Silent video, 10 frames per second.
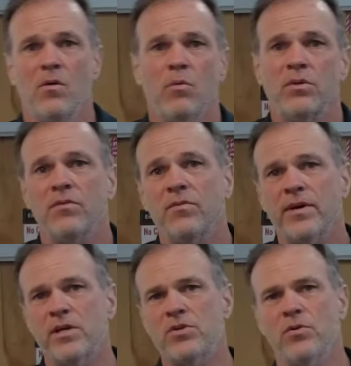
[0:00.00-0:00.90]
with a
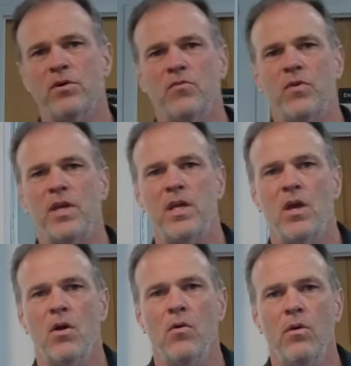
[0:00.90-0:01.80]
very short
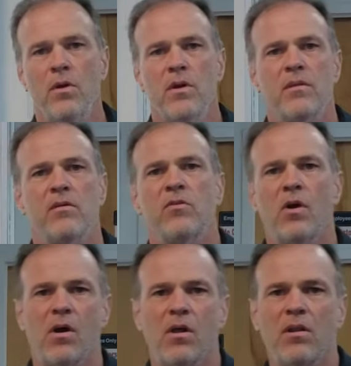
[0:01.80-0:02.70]
video that's
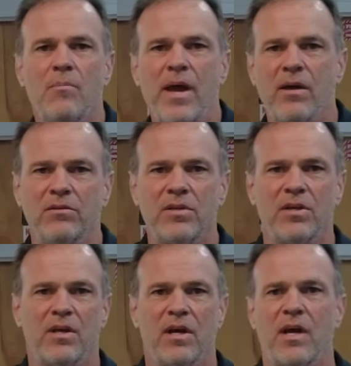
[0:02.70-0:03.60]
all about
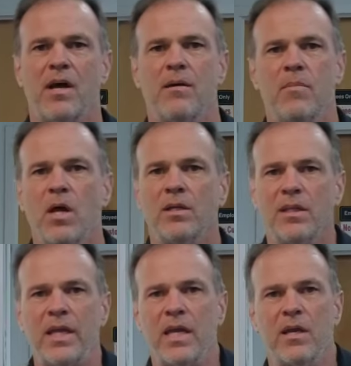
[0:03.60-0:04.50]
um, a
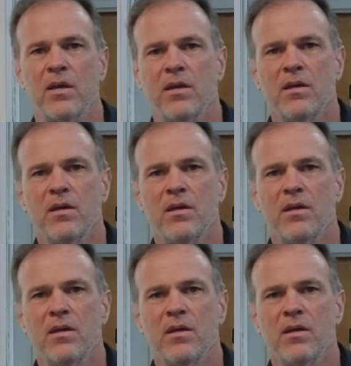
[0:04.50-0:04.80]
link.